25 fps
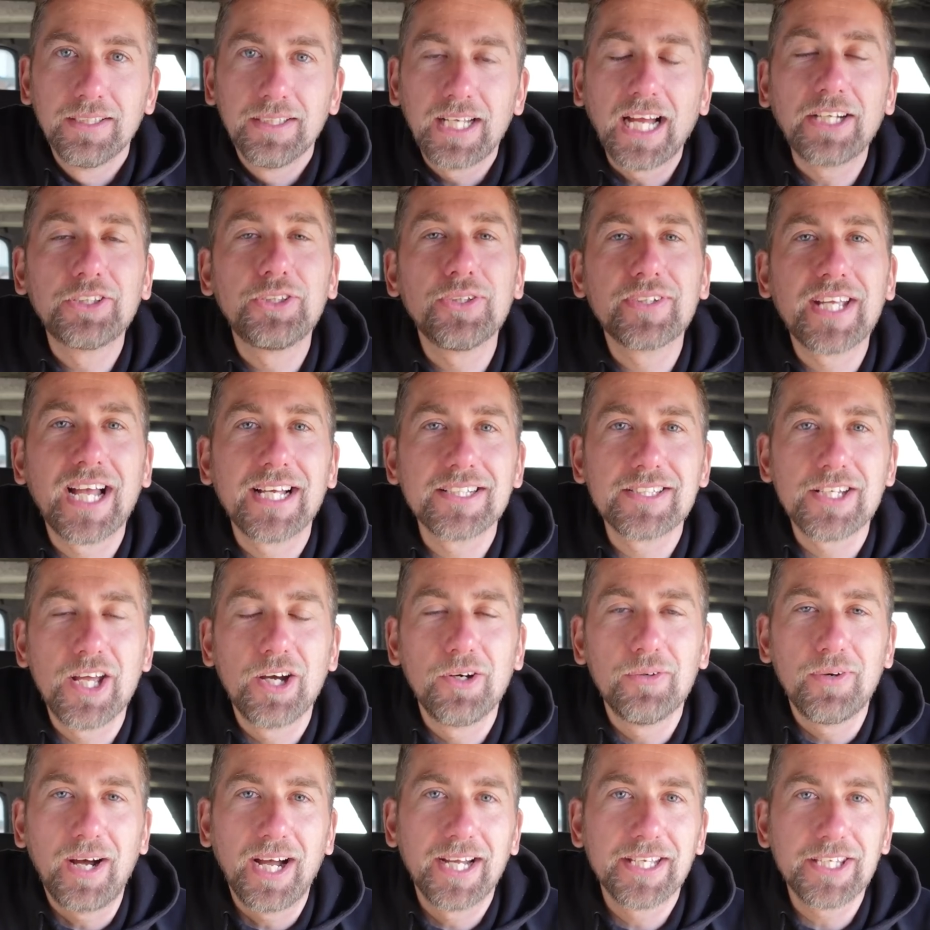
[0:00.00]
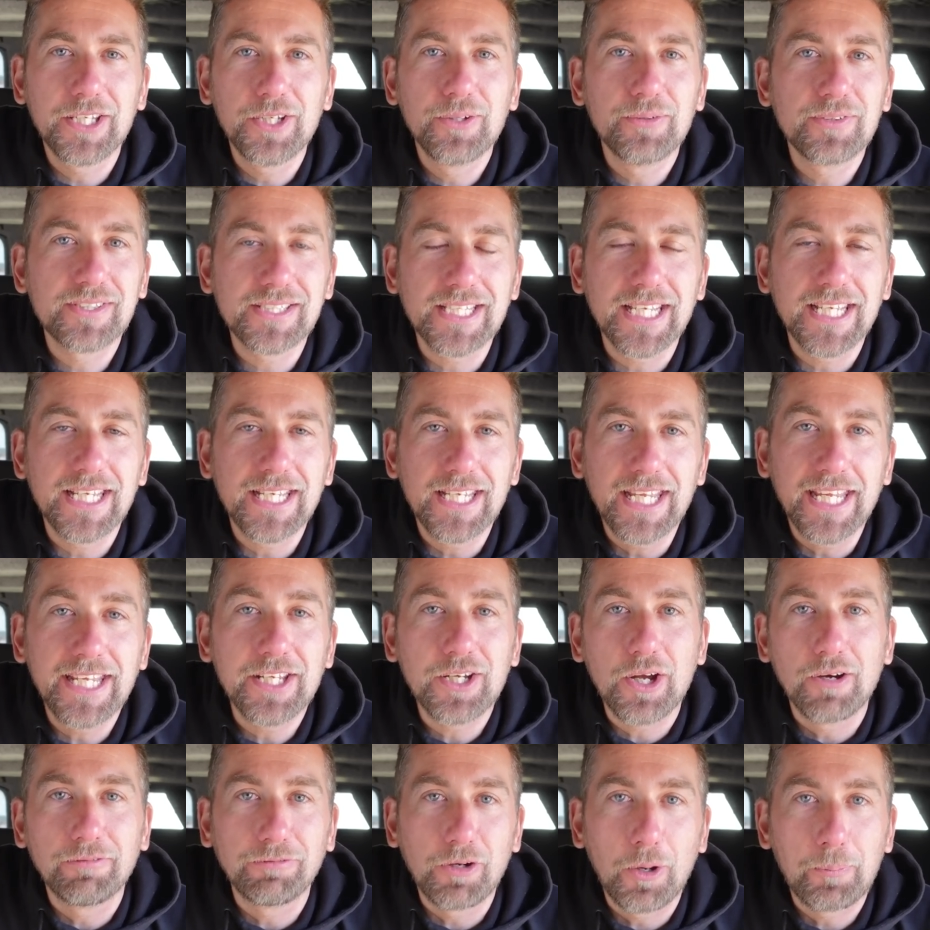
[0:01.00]
As you guys know, I use the
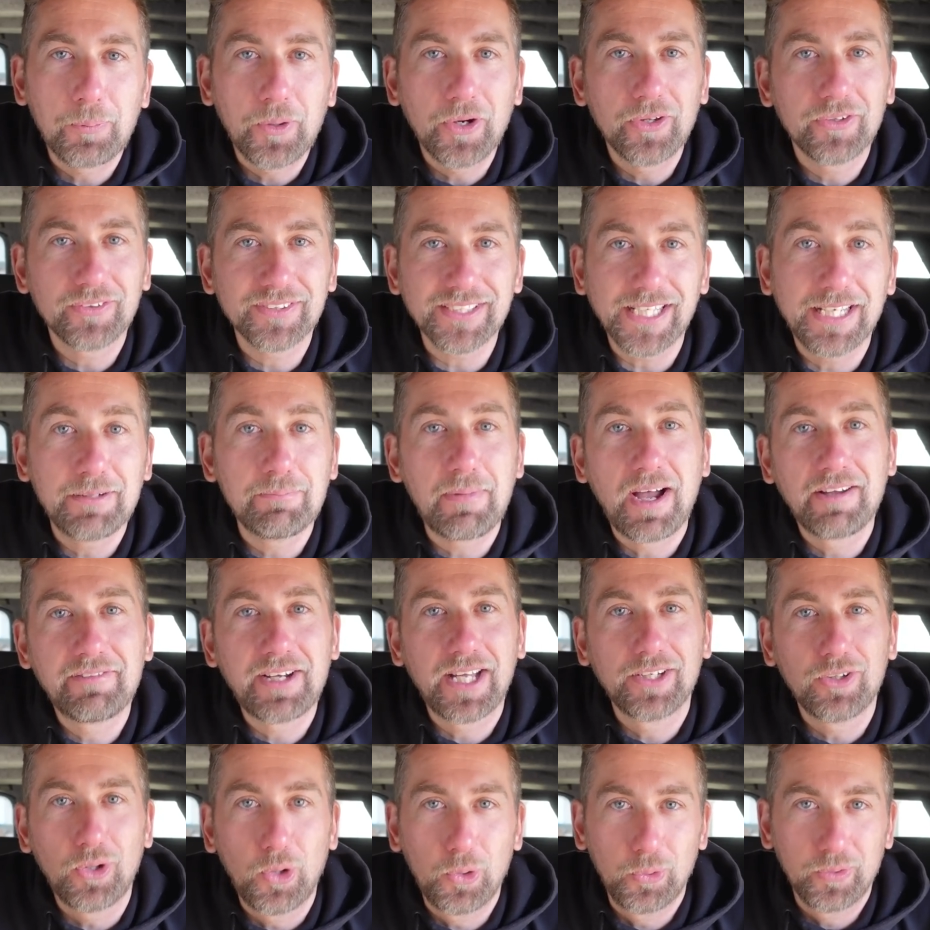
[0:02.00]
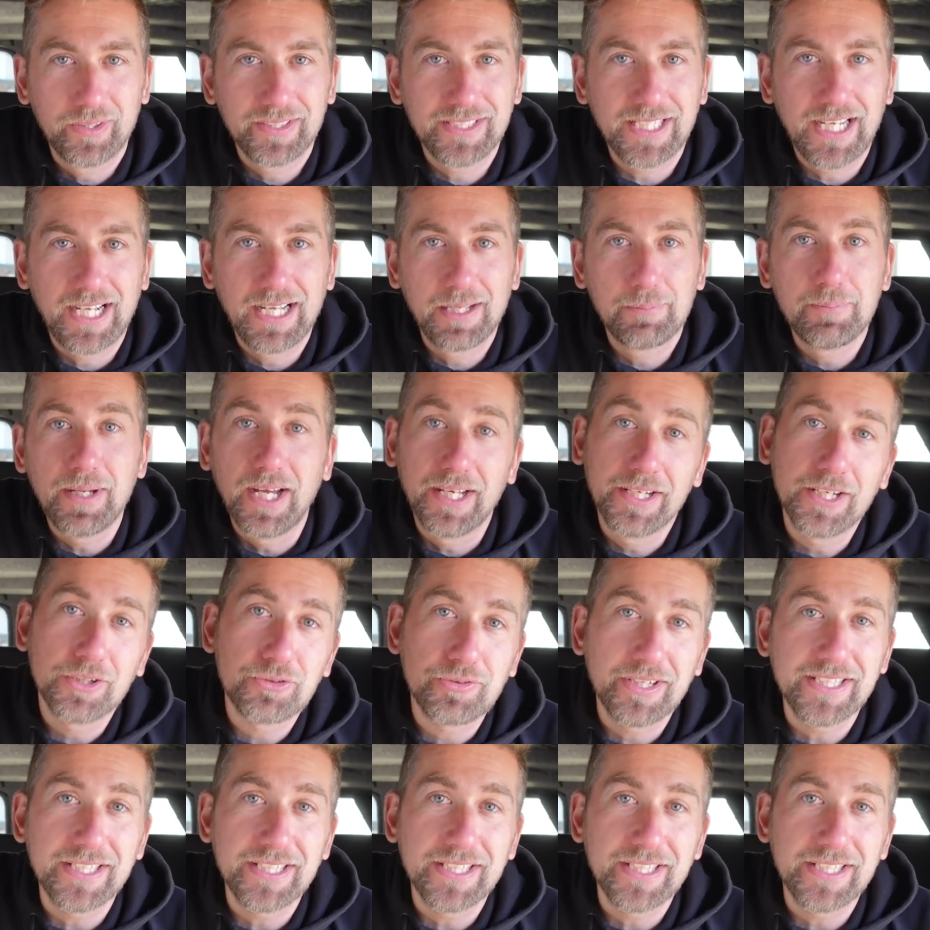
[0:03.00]
EcoFlow product in my van all the time, and as